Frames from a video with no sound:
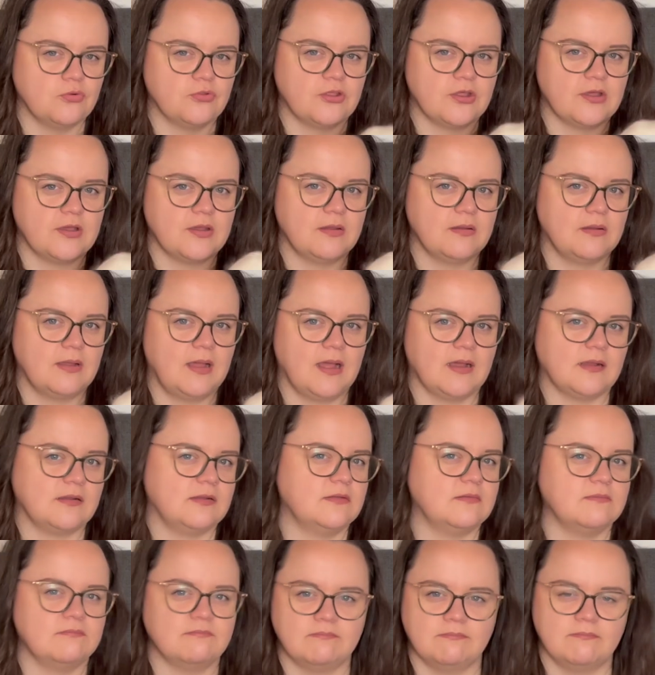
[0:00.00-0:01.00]
that I
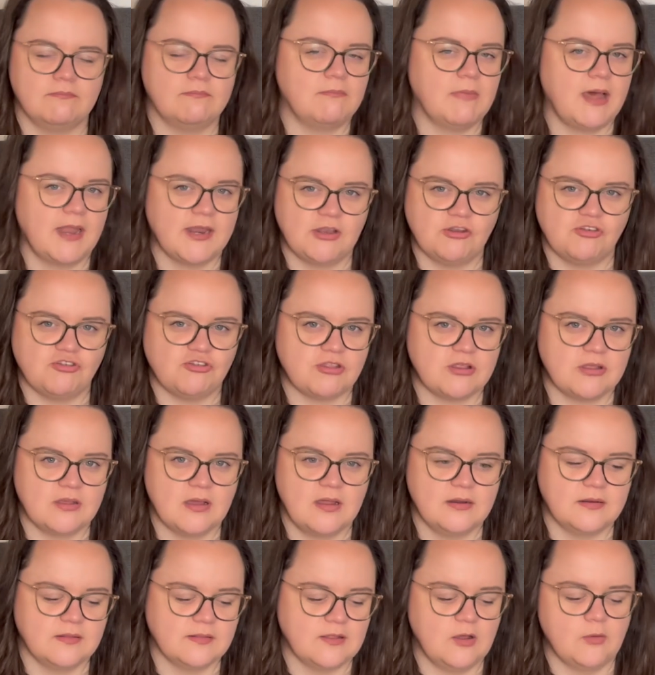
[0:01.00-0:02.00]
can manage the
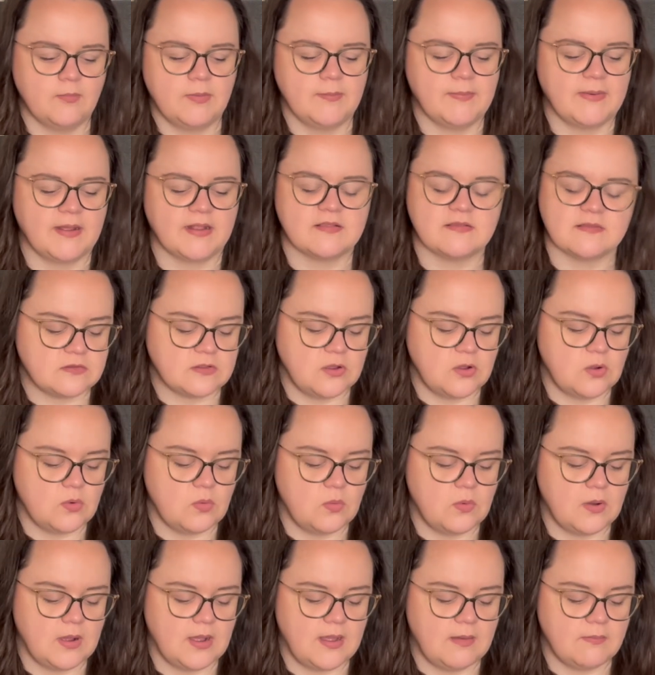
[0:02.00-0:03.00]
yarn a little bit better.
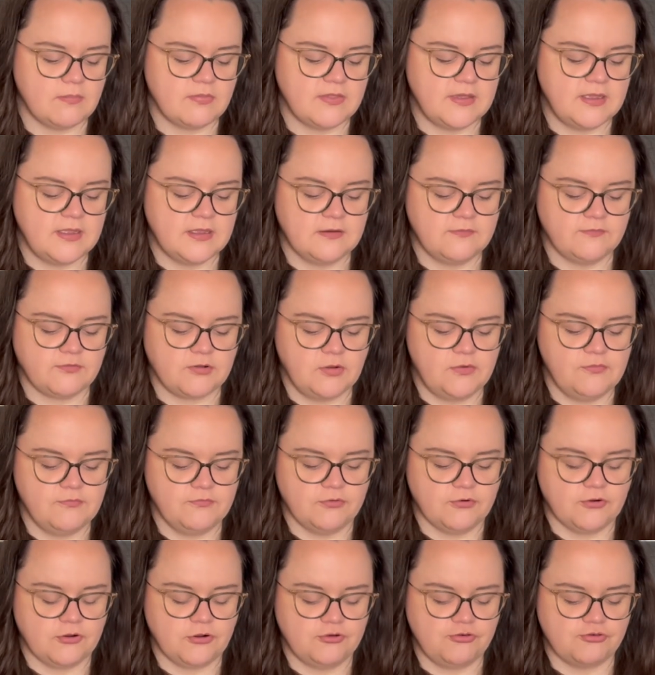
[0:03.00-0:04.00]
So I'm thinking of going
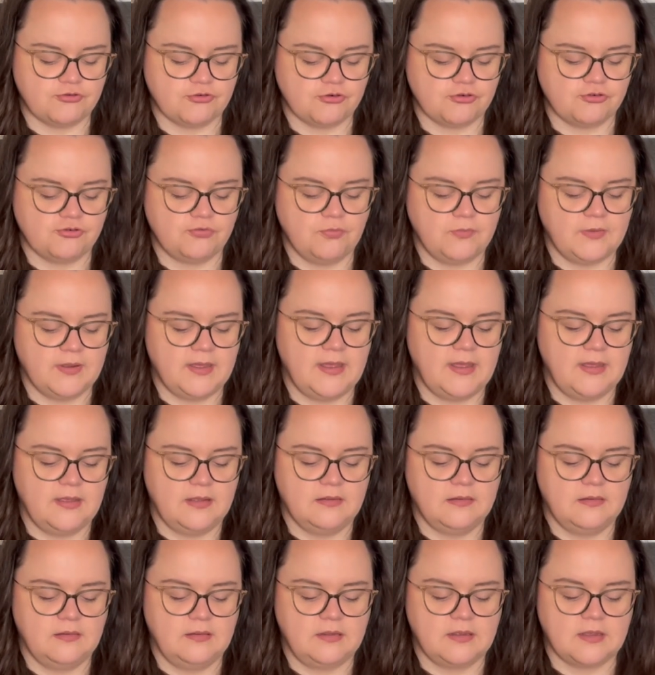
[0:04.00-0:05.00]
for a construction where
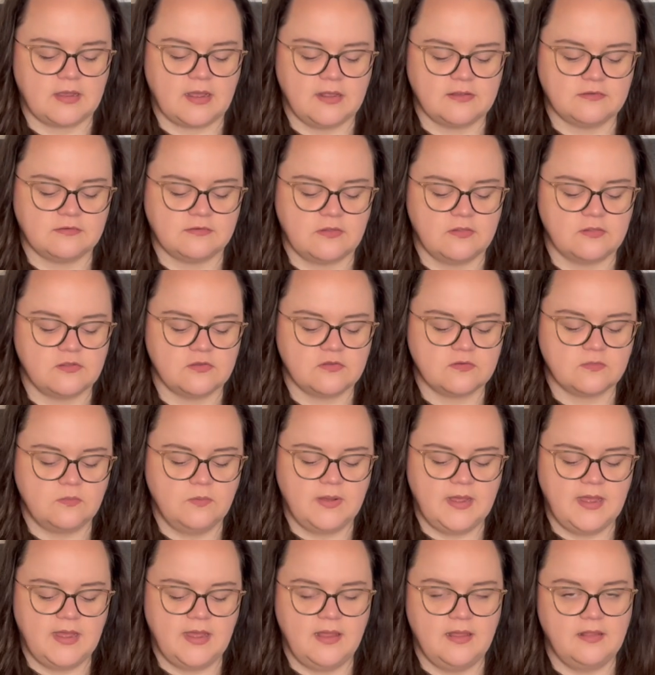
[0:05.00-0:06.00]
you cast on the
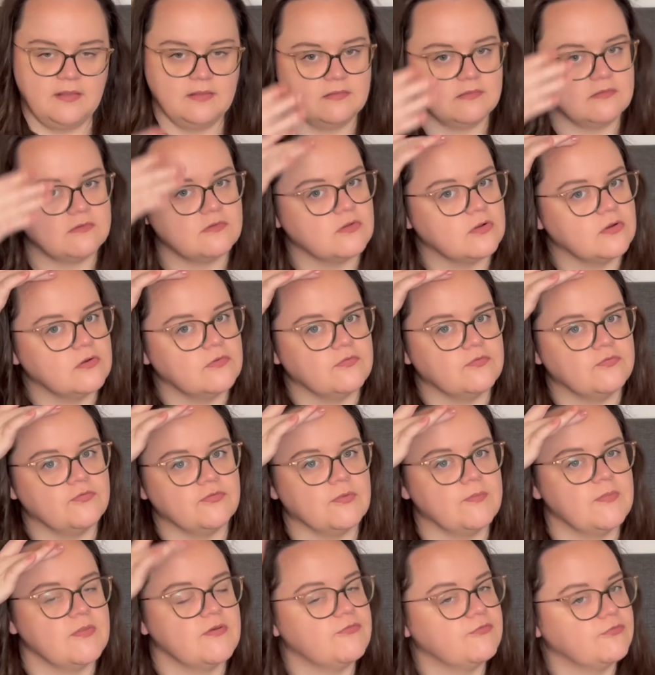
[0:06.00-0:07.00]
square, sort of
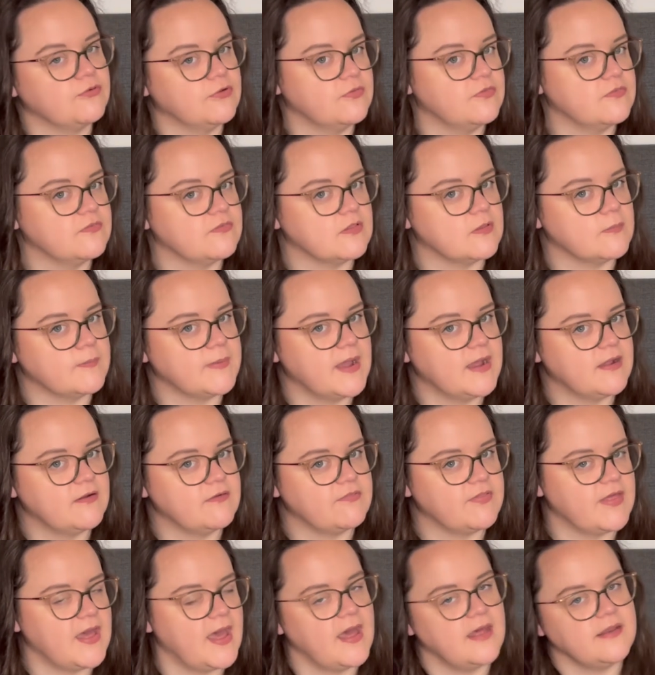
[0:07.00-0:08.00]
from the front to the back of
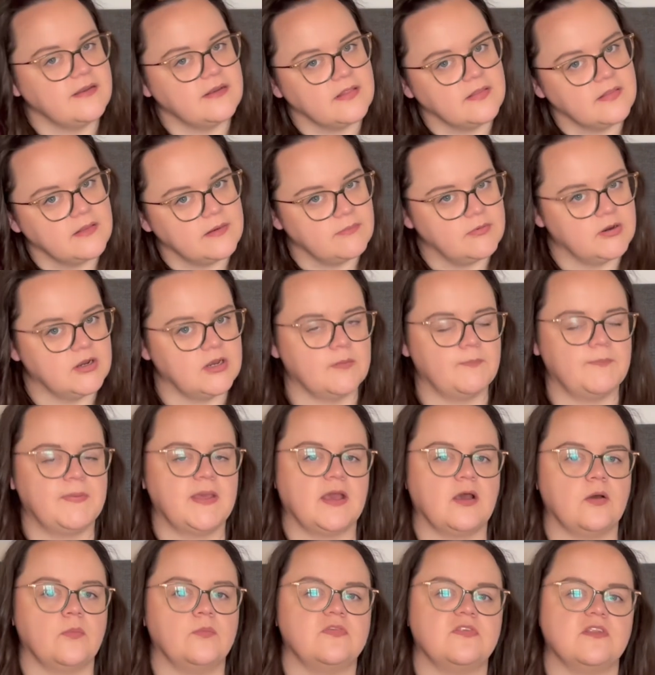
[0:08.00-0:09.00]
the head, and then we're going to pick
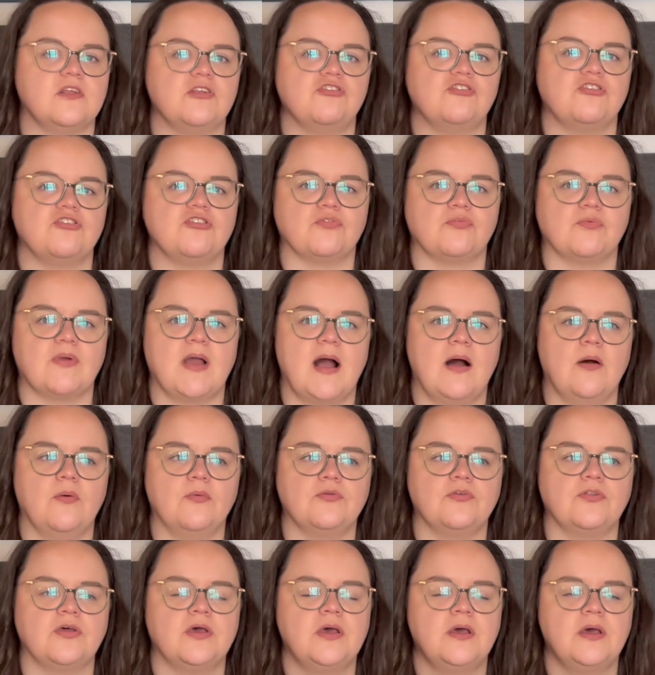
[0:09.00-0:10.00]
up stitches
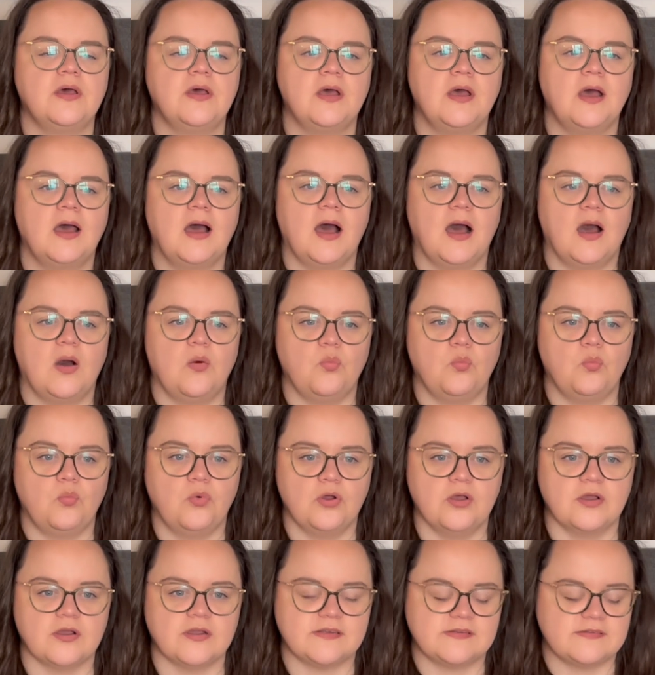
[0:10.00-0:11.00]
around and
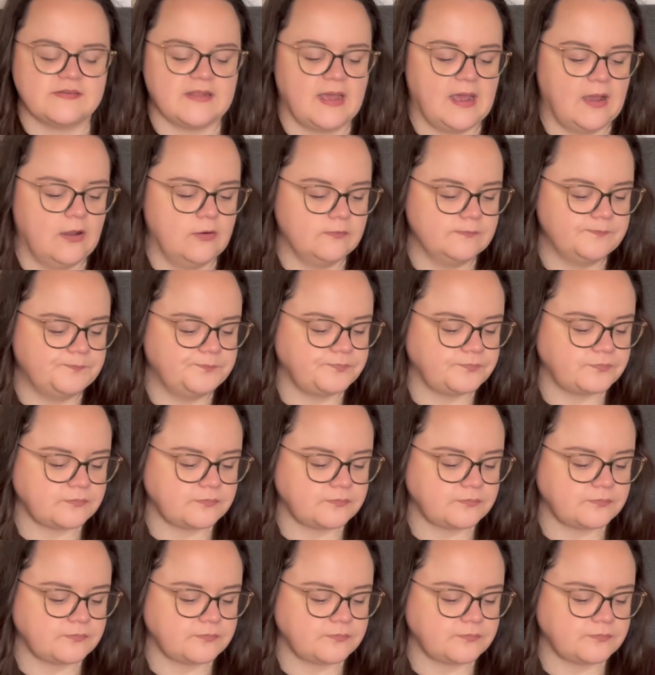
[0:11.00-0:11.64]
work down,